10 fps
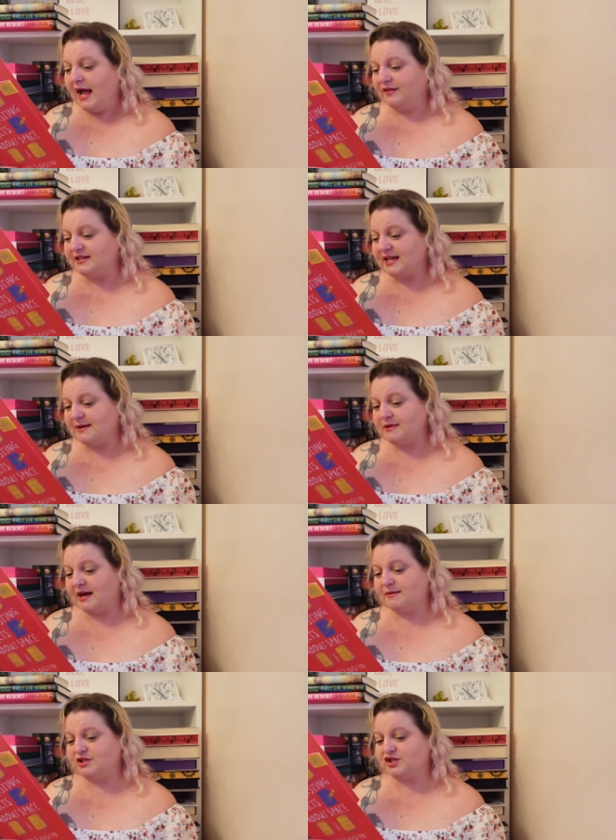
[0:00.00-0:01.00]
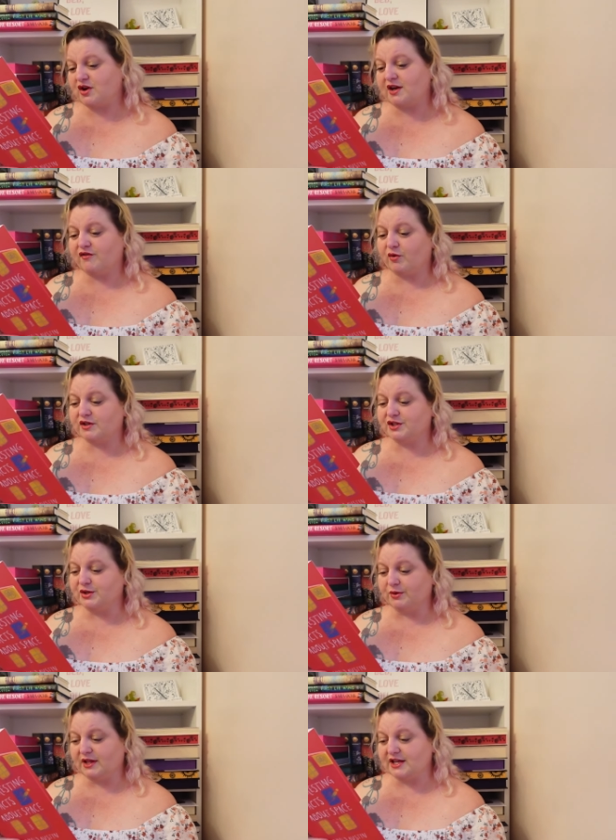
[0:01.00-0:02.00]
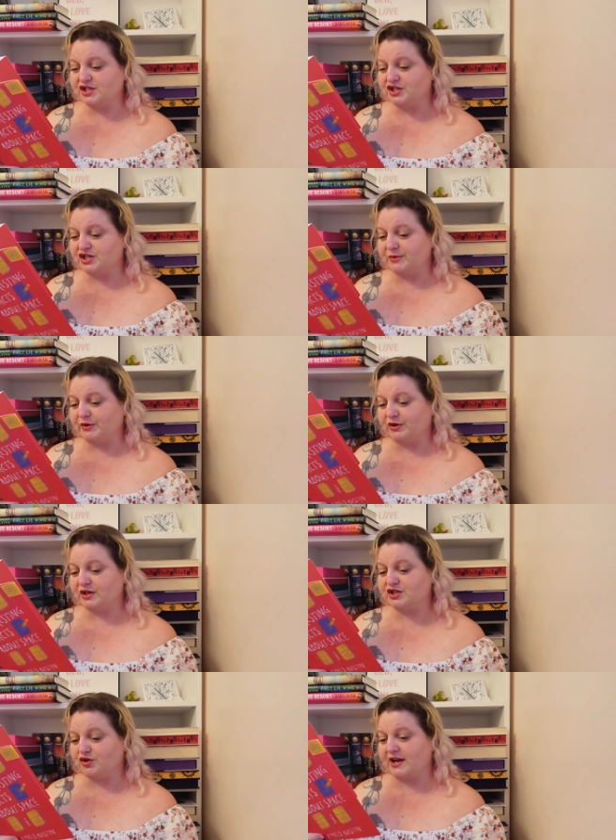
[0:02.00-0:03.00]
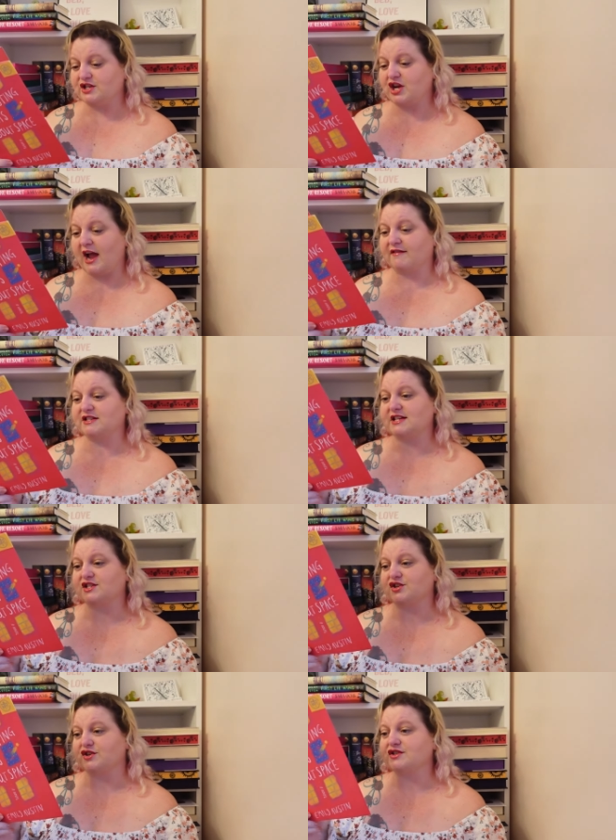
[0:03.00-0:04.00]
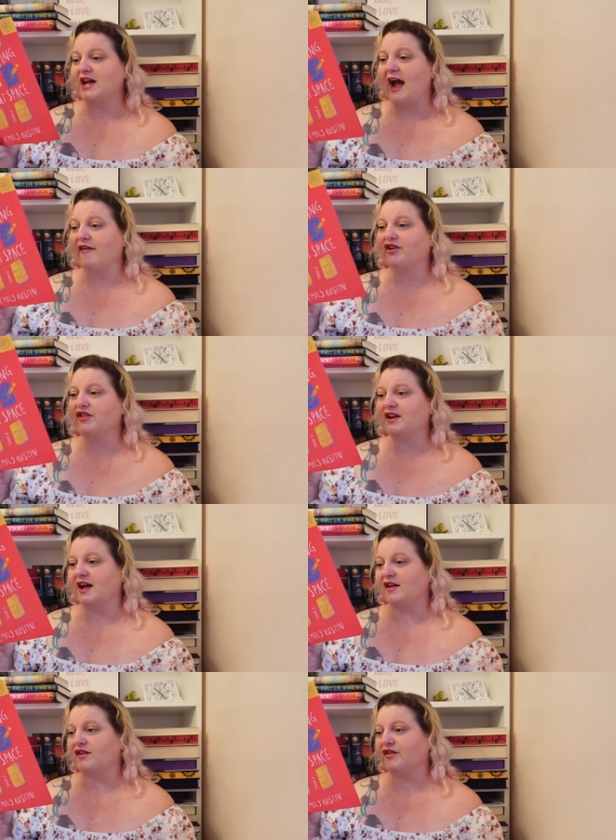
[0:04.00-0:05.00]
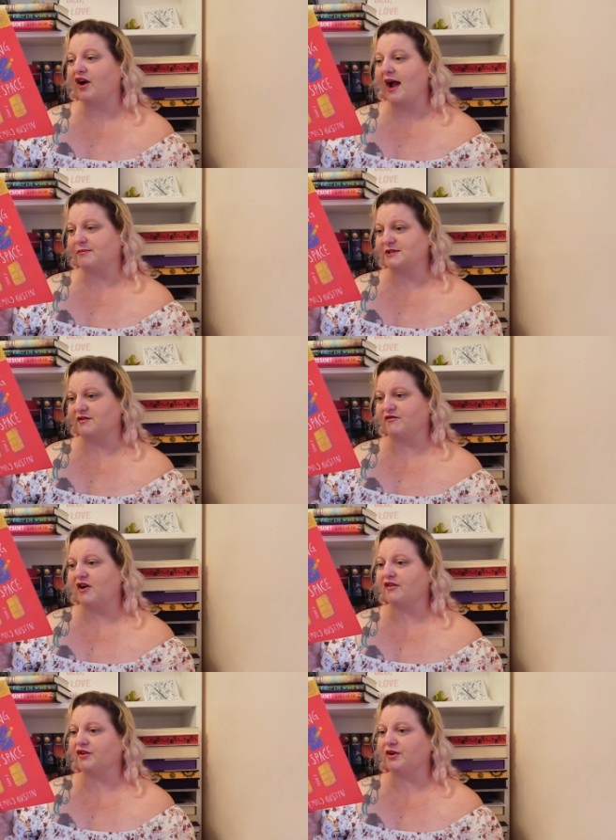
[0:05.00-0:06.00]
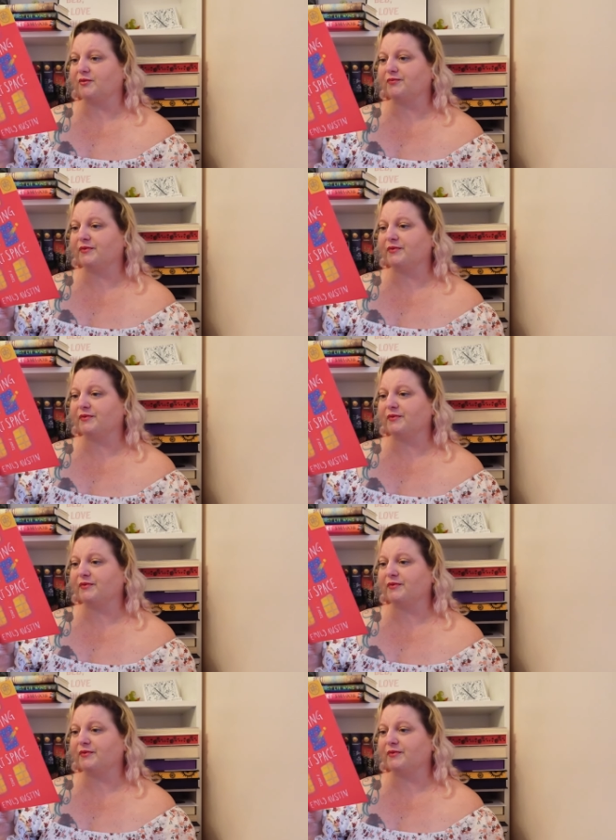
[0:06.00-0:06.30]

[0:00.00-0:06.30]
At the same time, she's trying to forge a new relationship with her estranged half sisters after the death of her absent father